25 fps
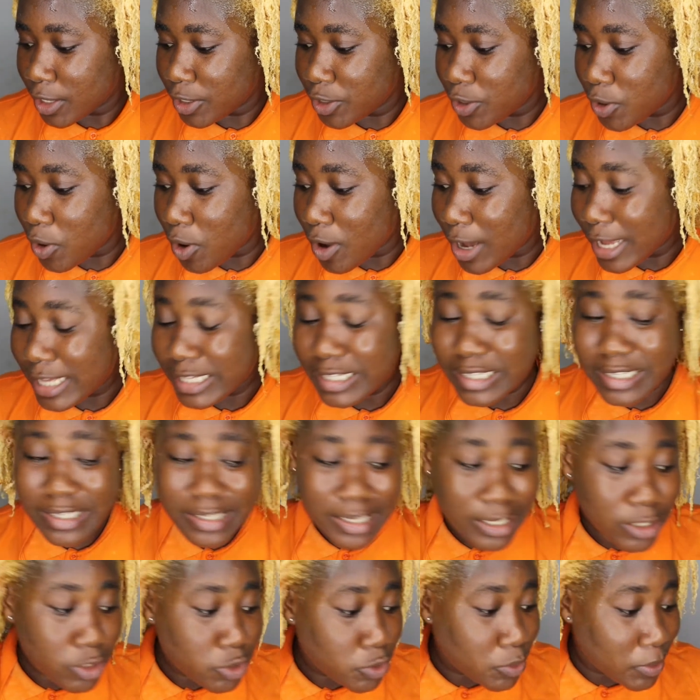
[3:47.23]
Yo, it's
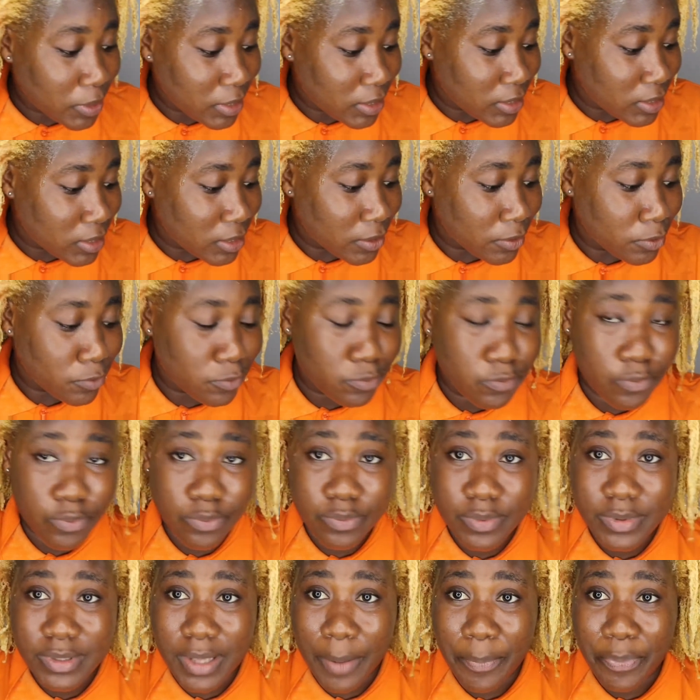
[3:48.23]

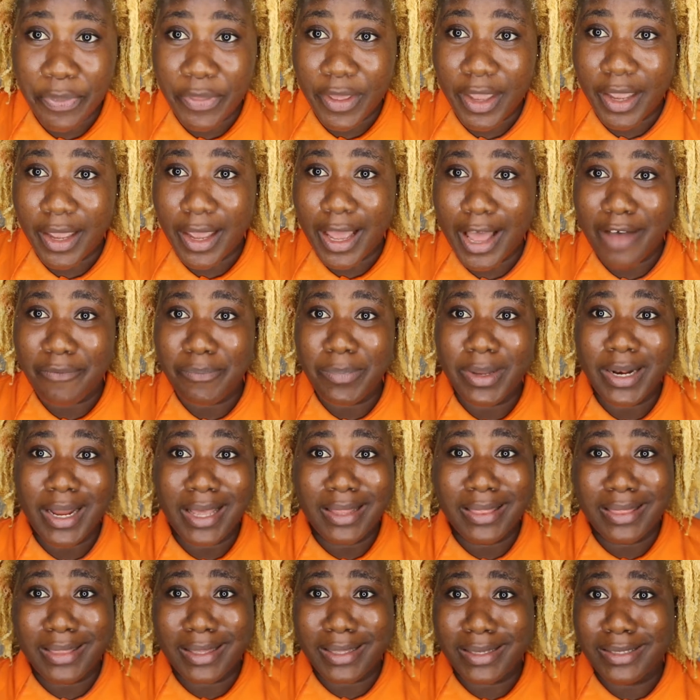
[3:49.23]
6:20 something. I've been
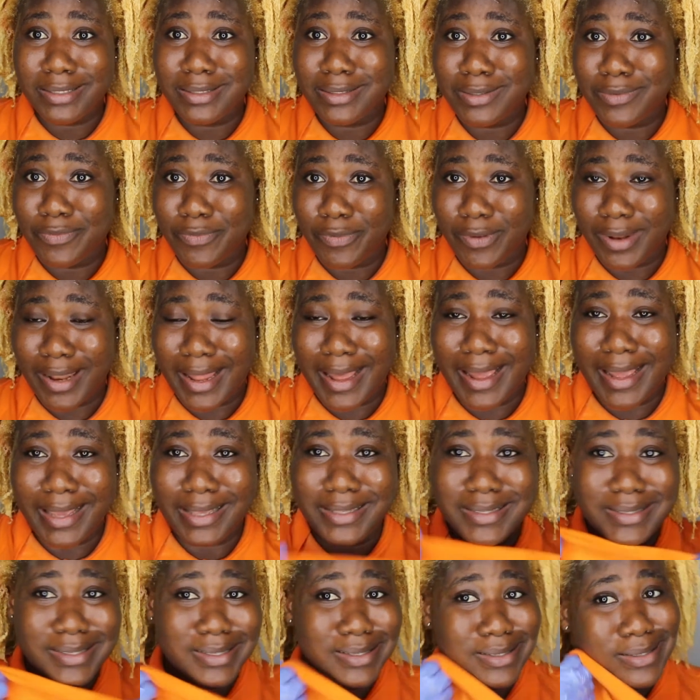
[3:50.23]
at this for like
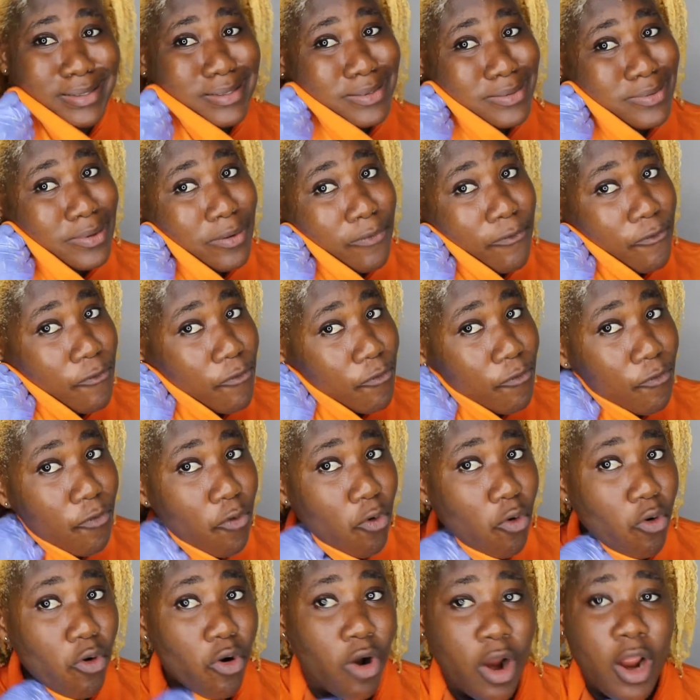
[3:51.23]
since
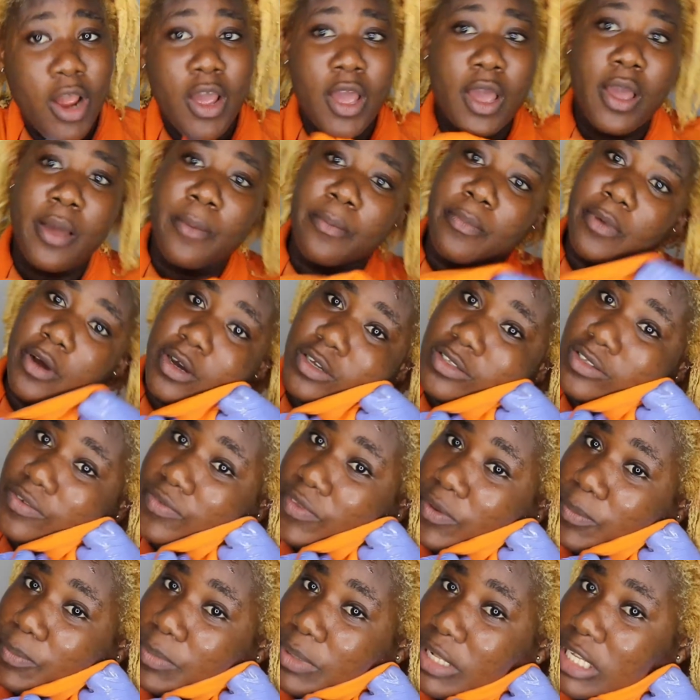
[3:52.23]
4 because
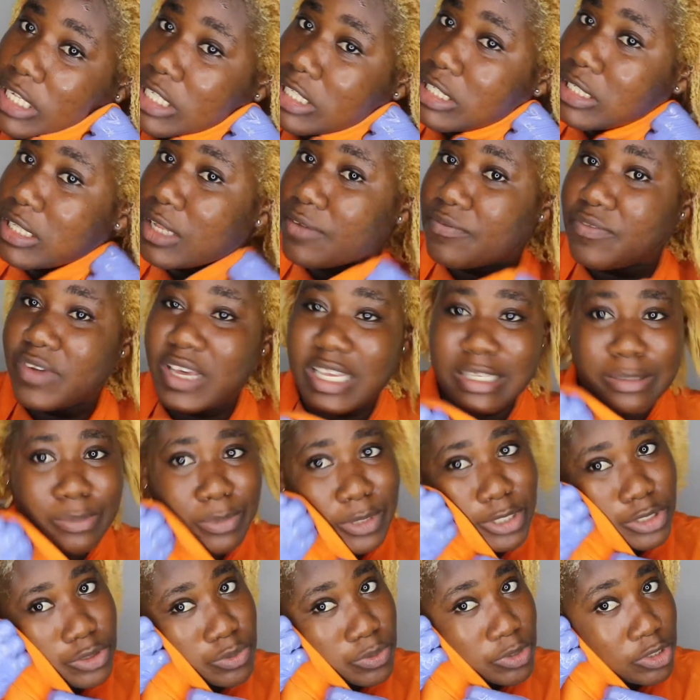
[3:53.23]
of the bleach. The first
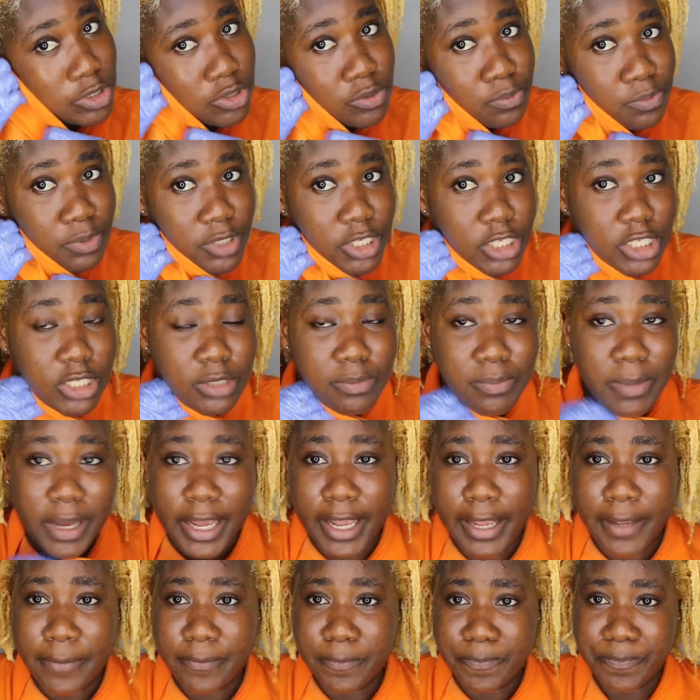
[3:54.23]
bleach was to bleach
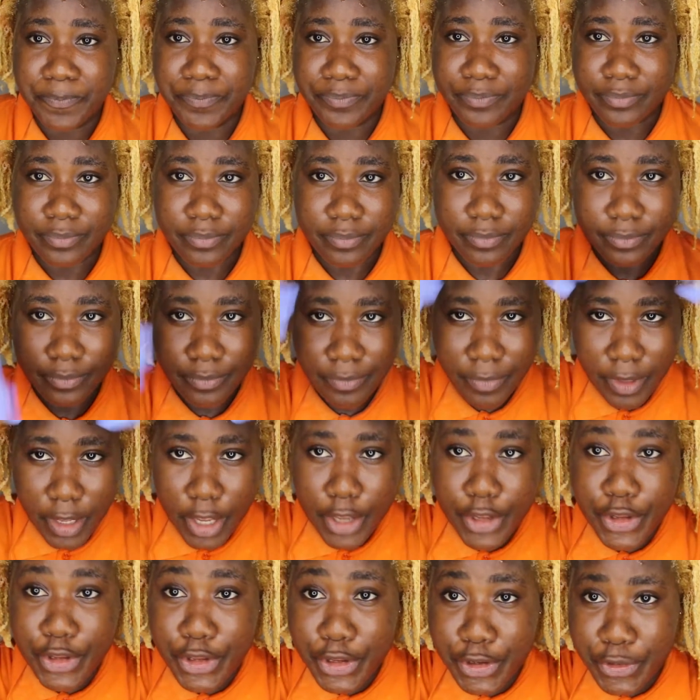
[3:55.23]
my
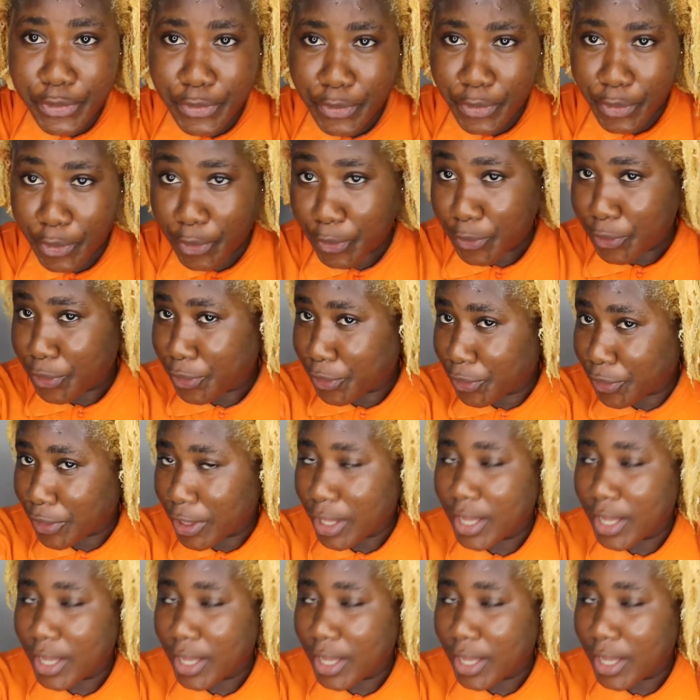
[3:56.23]
new growth.